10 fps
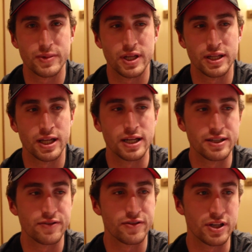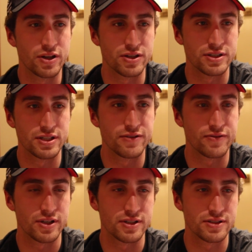And then I definitely notice a
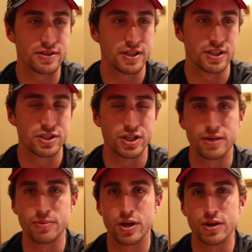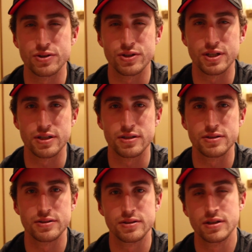difference in the gym, you know, doing
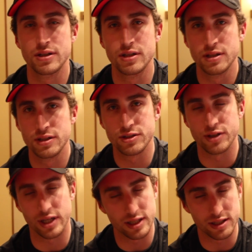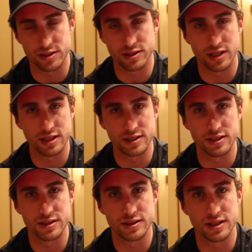strength
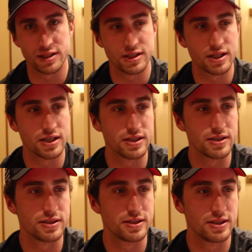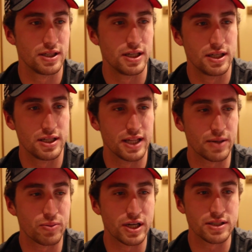exercises and
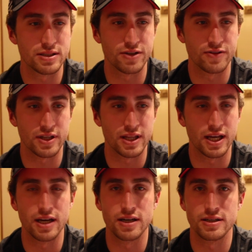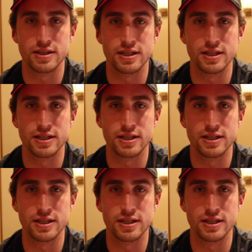leg press, stuff like that.